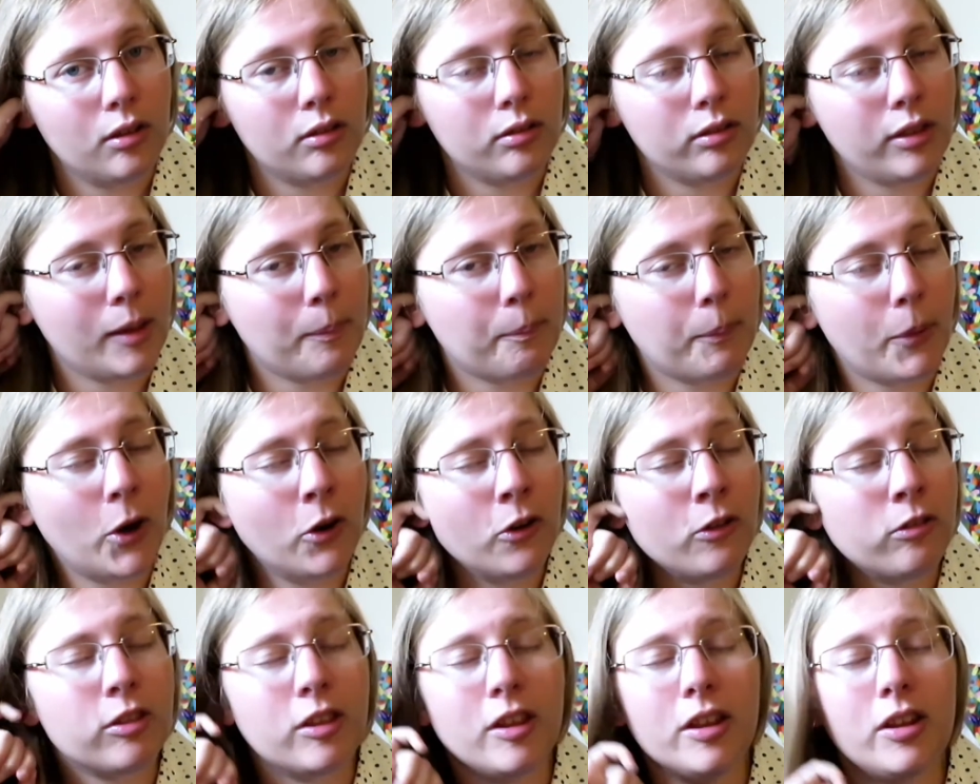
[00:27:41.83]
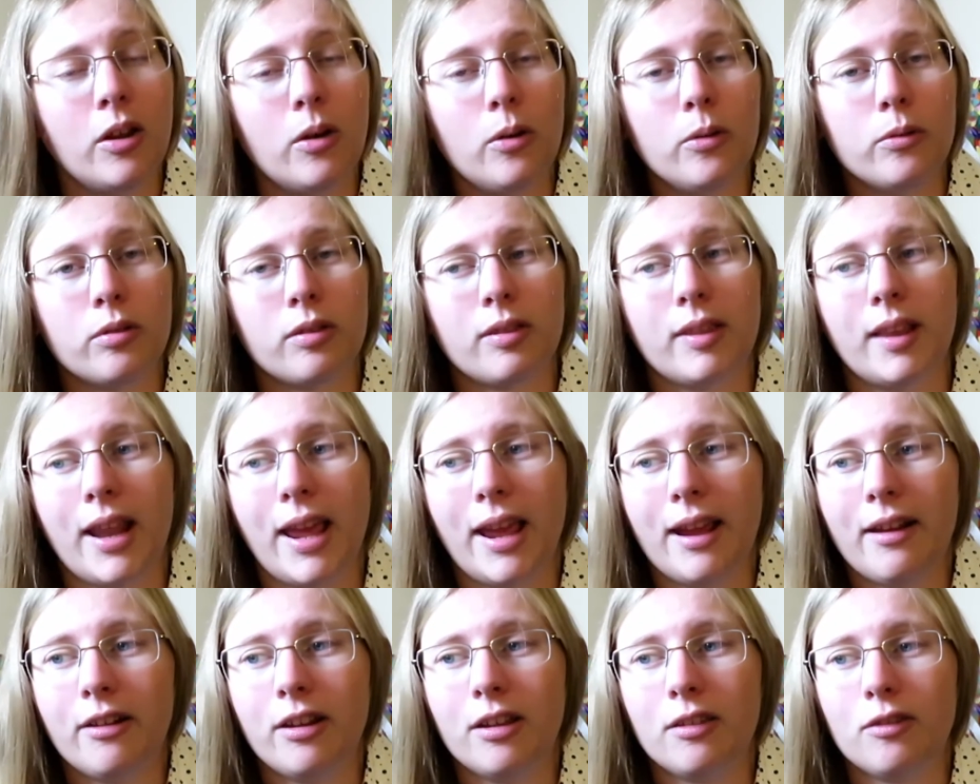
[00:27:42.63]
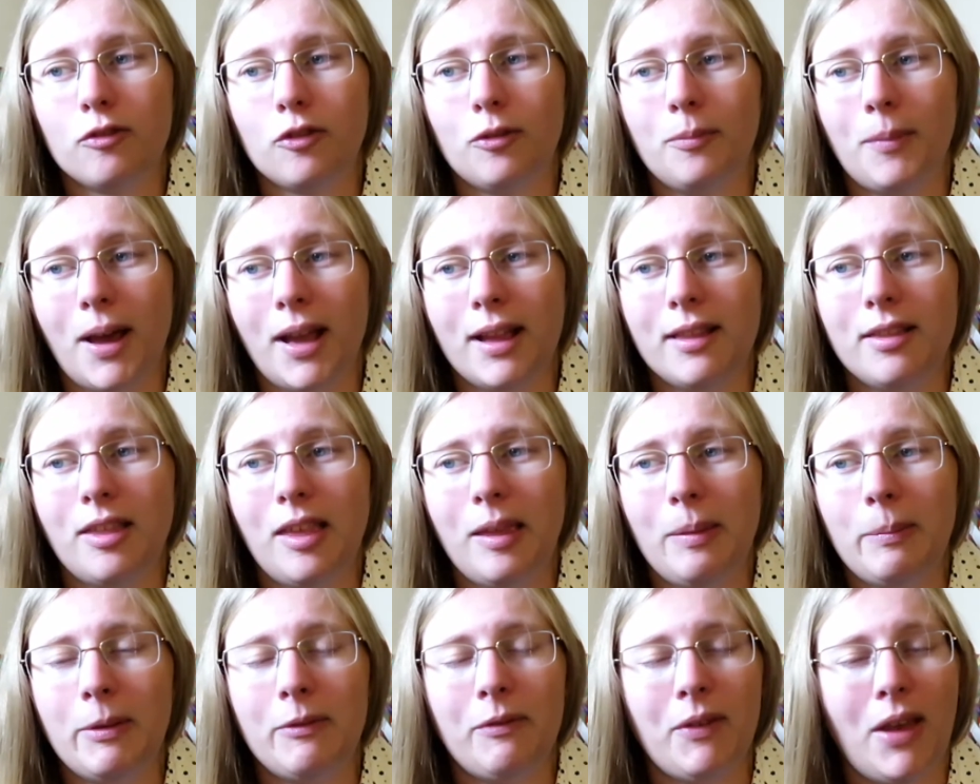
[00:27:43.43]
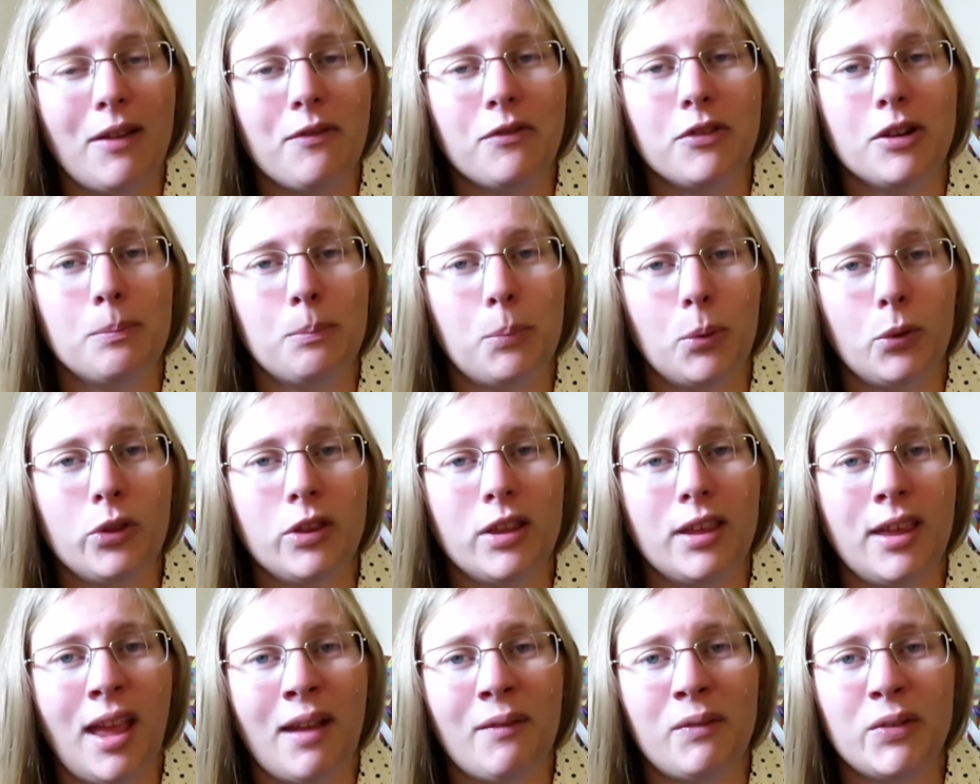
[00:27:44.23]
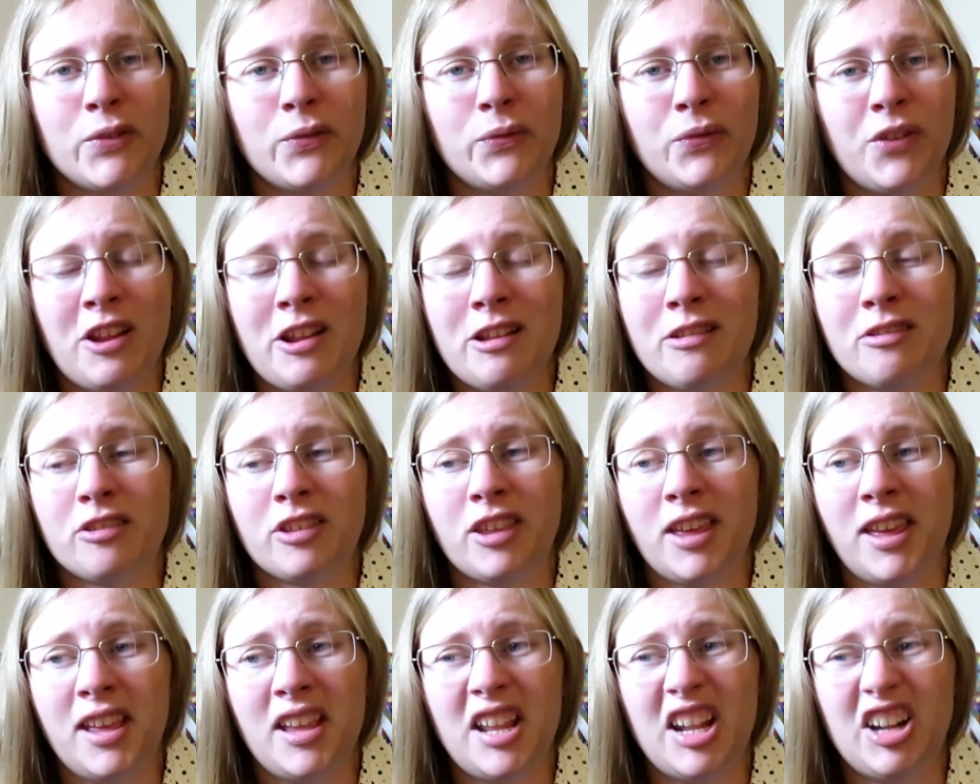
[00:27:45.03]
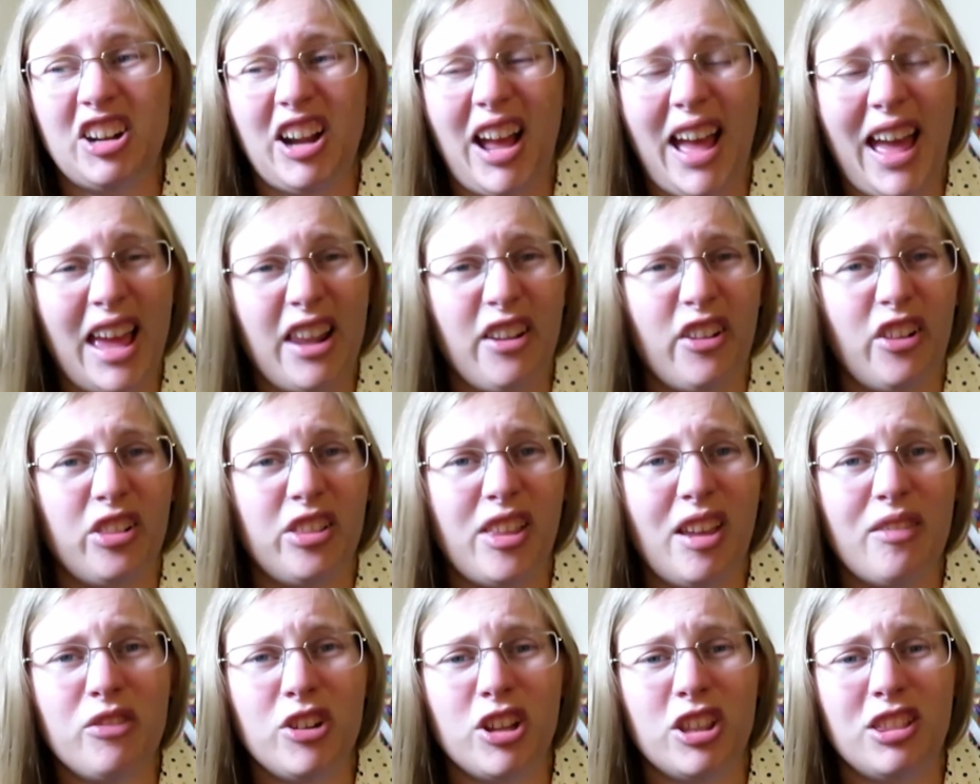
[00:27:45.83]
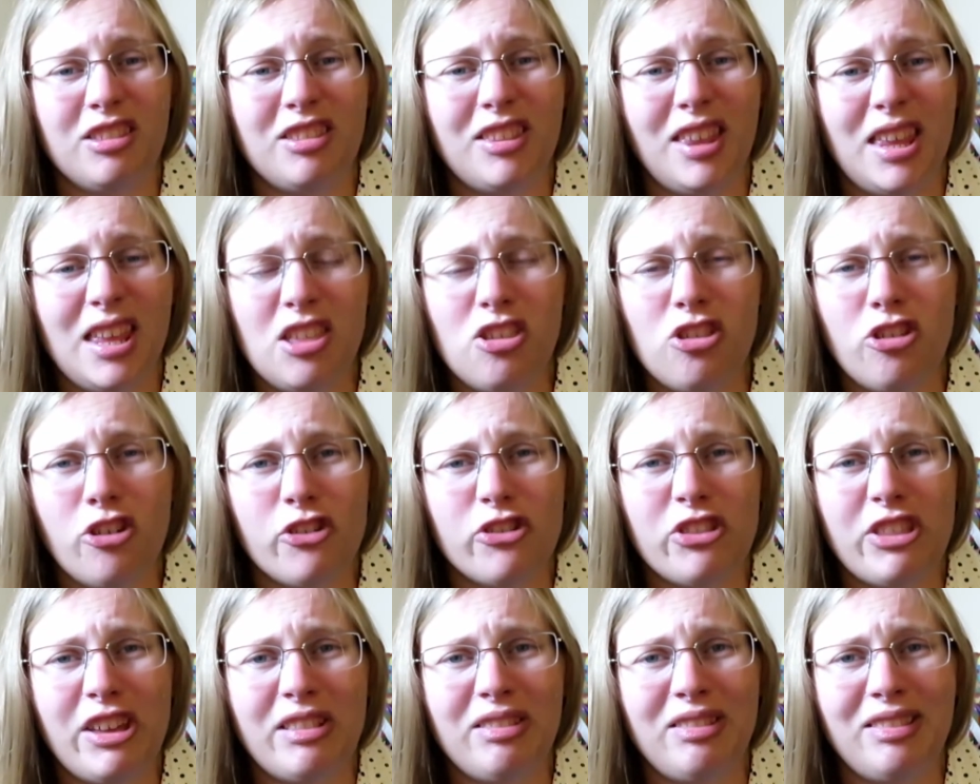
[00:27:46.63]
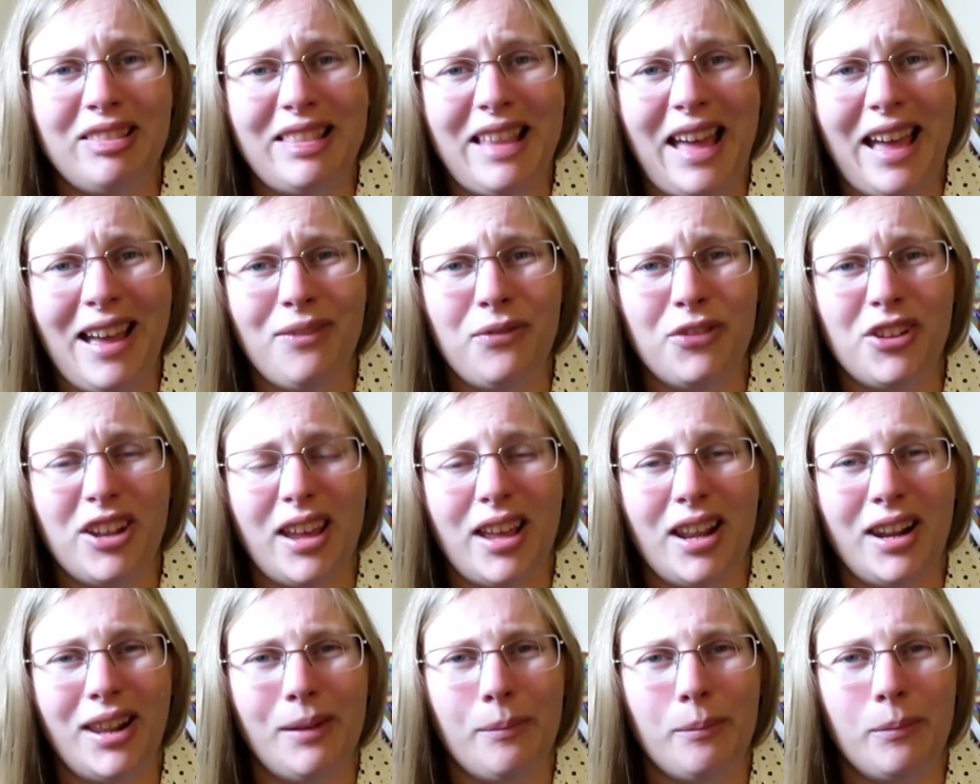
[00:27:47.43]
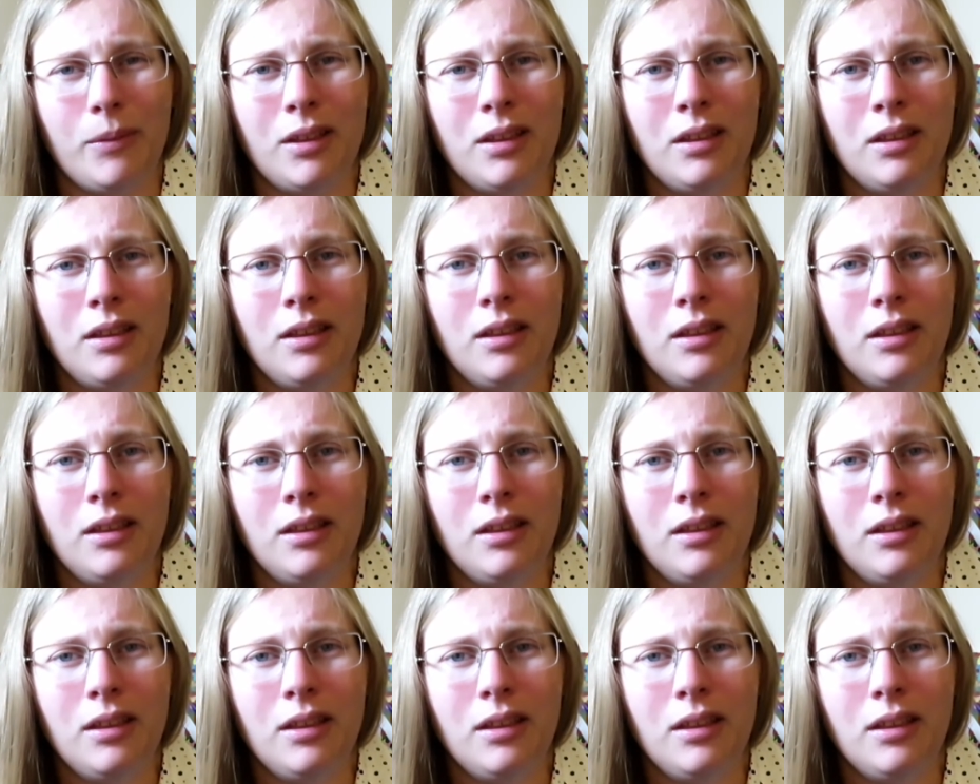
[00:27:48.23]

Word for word: Like, Percy notes that Ares reminds him of every bully he ever faced, kid or adult, every teacher that laughed at him.